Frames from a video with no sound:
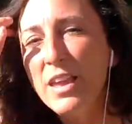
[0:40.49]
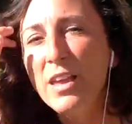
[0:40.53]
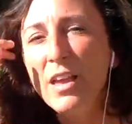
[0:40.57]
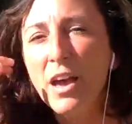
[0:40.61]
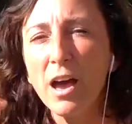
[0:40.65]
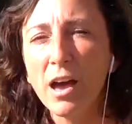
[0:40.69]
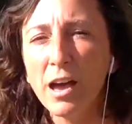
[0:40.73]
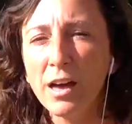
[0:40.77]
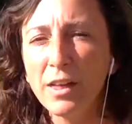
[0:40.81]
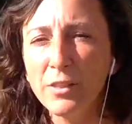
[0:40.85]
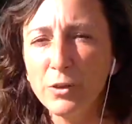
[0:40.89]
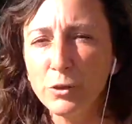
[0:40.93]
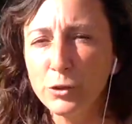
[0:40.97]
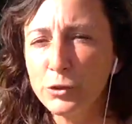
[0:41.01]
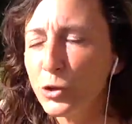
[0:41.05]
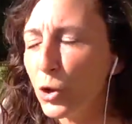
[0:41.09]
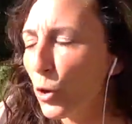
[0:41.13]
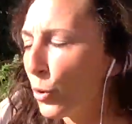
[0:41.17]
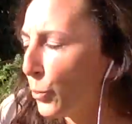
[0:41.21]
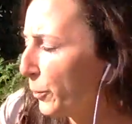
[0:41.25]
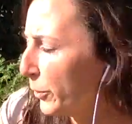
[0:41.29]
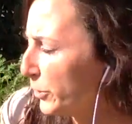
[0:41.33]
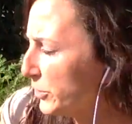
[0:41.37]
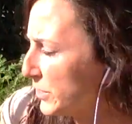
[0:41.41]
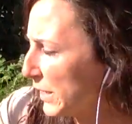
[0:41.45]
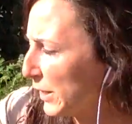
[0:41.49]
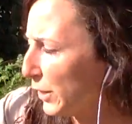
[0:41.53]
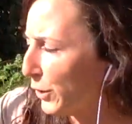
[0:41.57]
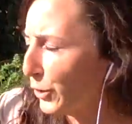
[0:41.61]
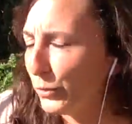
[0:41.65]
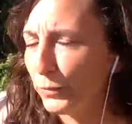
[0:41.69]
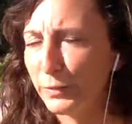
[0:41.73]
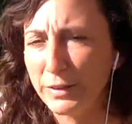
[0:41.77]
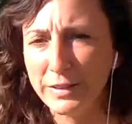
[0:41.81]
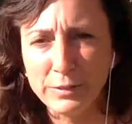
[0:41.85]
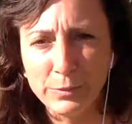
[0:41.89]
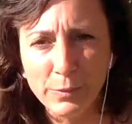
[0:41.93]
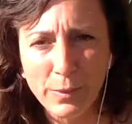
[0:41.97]
There's no particular
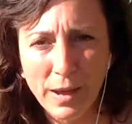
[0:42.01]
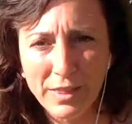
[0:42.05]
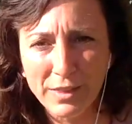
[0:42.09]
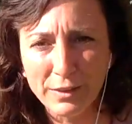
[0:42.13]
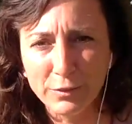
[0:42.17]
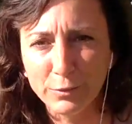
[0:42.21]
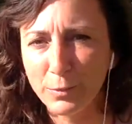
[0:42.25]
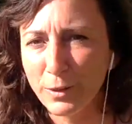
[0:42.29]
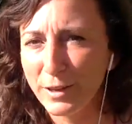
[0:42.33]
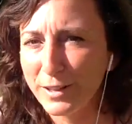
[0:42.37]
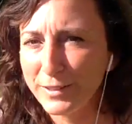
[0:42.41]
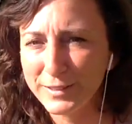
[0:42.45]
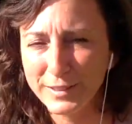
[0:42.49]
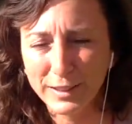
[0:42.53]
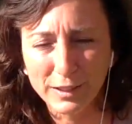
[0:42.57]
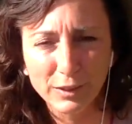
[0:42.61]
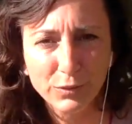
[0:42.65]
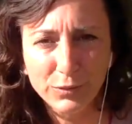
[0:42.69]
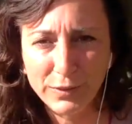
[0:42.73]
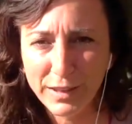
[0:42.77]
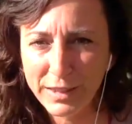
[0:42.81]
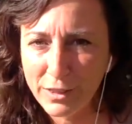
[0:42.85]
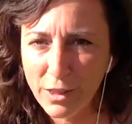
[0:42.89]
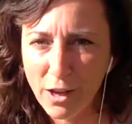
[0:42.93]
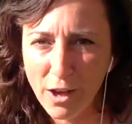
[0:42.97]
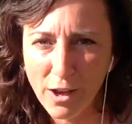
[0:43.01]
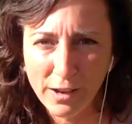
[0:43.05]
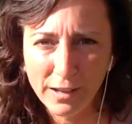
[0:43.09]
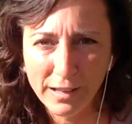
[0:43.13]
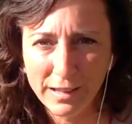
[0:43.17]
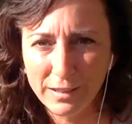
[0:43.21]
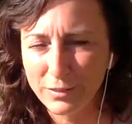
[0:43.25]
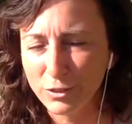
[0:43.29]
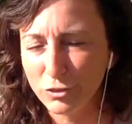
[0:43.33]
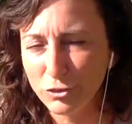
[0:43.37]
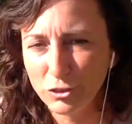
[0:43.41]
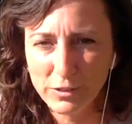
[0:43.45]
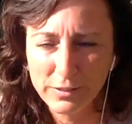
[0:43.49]
reason why this one is 6 feet long.
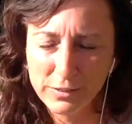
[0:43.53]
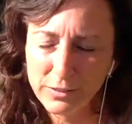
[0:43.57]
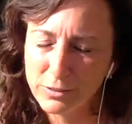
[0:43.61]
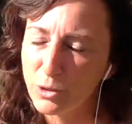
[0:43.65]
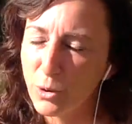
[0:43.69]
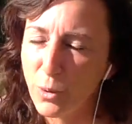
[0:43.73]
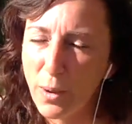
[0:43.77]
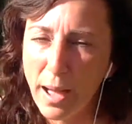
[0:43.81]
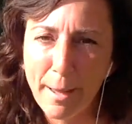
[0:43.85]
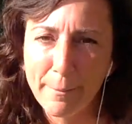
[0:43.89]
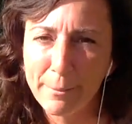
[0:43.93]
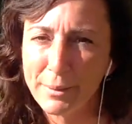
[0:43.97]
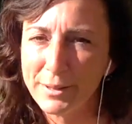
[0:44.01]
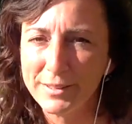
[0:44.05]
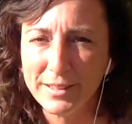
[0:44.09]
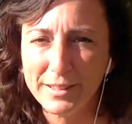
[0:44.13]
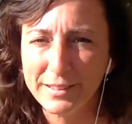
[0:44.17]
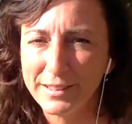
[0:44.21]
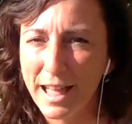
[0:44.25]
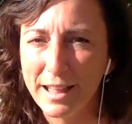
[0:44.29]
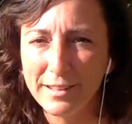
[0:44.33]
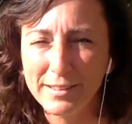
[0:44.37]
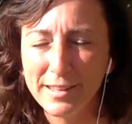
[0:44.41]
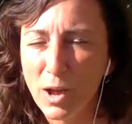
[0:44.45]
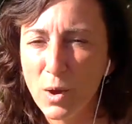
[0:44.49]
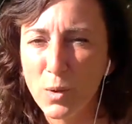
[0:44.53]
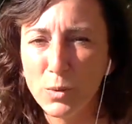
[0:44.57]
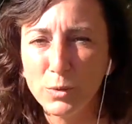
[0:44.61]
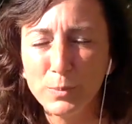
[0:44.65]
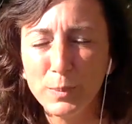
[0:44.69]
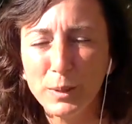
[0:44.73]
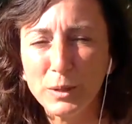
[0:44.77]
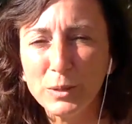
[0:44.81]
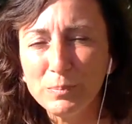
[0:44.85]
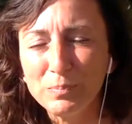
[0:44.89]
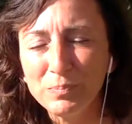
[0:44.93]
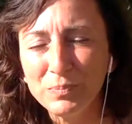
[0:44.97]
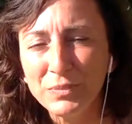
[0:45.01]
It just so happens that that's how it was
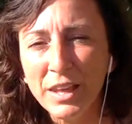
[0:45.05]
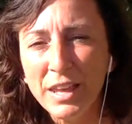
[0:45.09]
built.